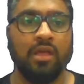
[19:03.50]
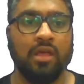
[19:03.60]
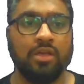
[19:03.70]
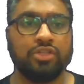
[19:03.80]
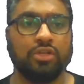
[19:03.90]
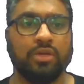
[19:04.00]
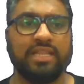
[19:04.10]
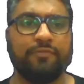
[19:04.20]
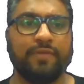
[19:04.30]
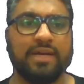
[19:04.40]
So look at
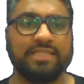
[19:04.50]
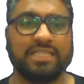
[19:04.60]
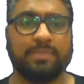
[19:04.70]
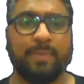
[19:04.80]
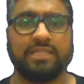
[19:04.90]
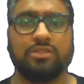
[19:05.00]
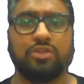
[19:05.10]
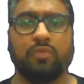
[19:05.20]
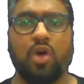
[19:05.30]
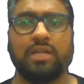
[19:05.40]
the first expression.
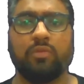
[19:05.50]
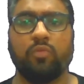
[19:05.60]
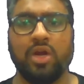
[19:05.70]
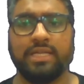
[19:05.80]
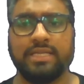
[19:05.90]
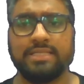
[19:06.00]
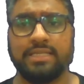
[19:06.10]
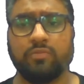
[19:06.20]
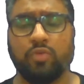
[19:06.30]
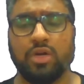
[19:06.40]
So what is
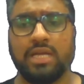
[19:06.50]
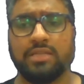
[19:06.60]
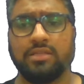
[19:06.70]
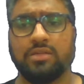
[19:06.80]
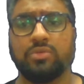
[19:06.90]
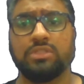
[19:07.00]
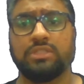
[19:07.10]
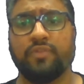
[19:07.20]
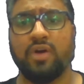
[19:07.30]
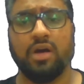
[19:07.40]
it? What are the
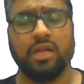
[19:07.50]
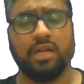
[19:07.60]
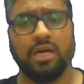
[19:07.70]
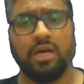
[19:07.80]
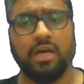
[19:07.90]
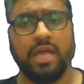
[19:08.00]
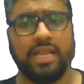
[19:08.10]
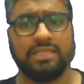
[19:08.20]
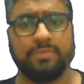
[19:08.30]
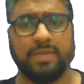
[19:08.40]
rules for
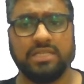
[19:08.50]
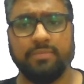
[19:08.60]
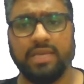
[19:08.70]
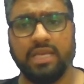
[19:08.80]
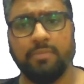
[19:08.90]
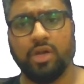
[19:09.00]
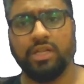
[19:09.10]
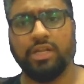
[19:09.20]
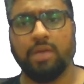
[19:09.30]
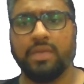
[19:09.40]
an expression being a
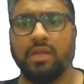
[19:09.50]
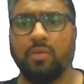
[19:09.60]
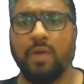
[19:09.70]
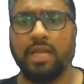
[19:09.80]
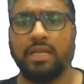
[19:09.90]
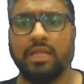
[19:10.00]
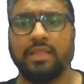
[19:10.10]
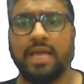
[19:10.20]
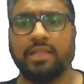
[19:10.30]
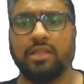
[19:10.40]
polynomial? One,
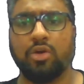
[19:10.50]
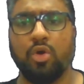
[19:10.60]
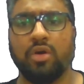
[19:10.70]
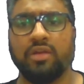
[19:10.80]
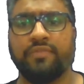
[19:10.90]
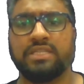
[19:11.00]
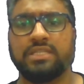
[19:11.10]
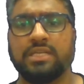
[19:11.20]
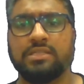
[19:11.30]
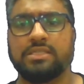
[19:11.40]
that the
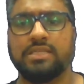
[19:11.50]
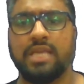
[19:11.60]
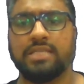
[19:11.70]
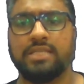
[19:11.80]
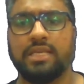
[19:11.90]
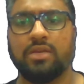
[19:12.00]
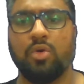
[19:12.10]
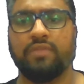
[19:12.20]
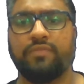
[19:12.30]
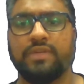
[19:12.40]
coefficients, yes, the
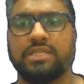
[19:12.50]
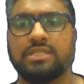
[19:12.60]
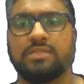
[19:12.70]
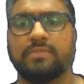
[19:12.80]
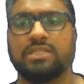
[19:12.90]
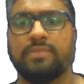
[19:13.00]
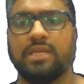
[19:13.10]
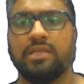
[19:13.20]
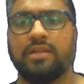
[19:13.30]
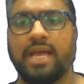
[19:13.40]
coefficients must
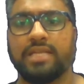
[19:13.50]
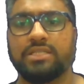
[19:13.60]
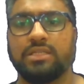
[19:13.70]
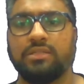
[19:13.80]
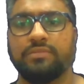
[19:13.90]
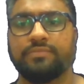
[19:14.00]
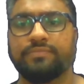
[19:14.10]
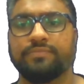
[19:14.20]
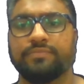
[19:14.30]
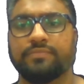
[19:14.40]
be rational.
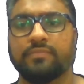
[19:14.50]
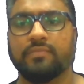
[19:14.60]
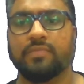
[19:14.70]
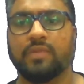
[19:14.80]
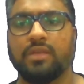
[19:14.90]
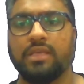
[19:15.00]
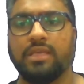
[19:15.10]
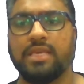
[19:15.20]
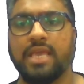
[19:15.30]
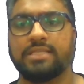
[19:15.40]

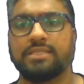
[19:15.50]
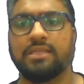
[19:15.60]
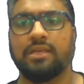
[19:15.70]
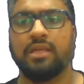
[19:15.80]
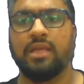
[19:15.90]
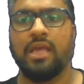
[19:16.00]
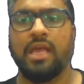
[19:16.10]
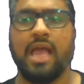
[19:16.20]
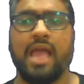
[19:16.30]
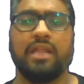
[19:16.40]
Yes.
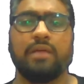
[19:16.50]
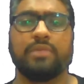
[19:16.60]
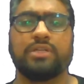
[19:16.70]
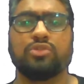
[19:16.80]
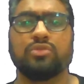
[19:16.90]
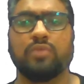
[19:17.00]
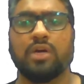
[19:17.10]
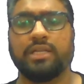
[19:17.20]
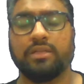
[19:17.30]
And number two, what?